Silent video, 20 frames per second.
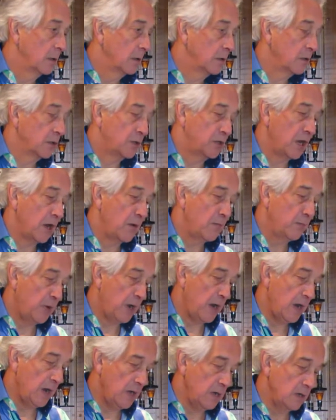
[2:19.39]

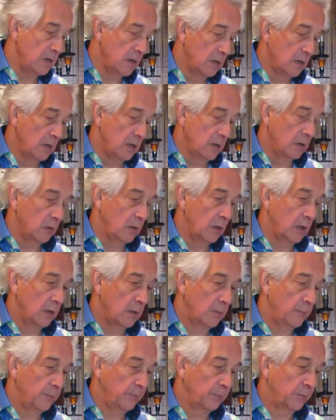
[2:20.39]
champagne,
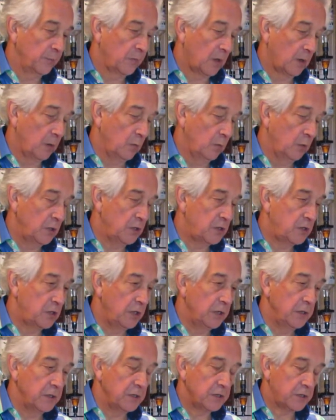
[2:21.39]
which
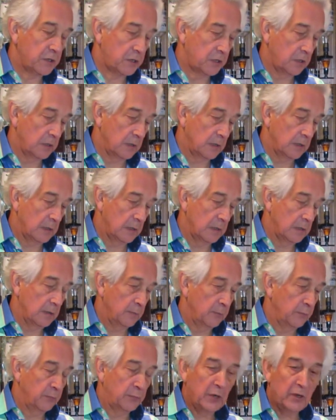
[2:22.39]
is
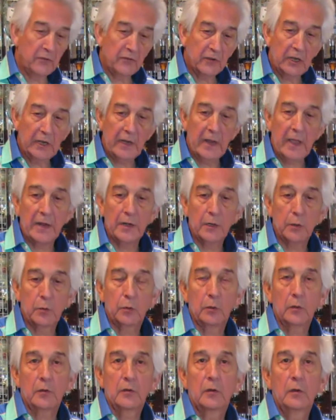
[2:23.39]
perfectly
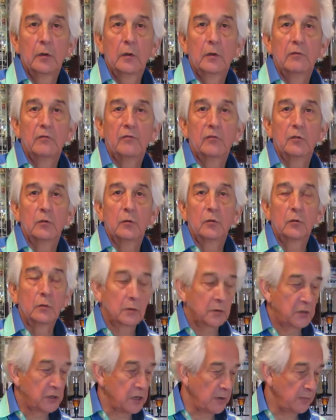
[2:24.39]
adequate for
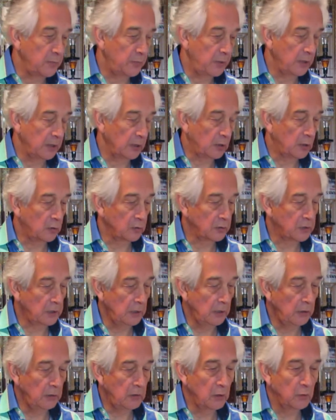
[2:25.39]
champagne cocktail.
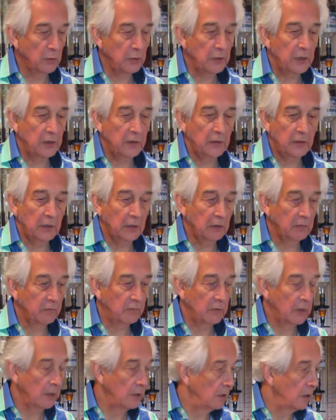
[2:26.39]
You don't want anything
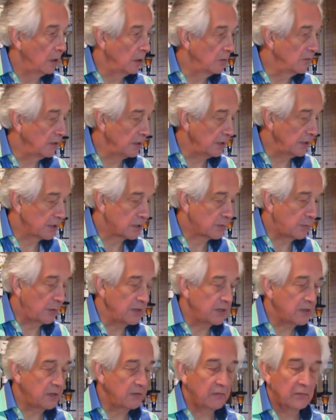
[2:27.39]
overly
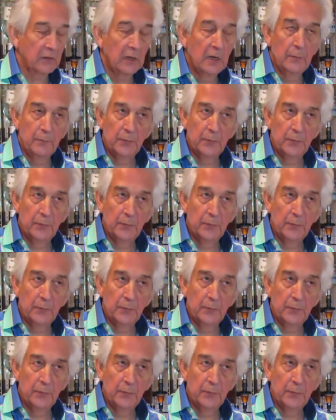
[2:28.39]
expensive.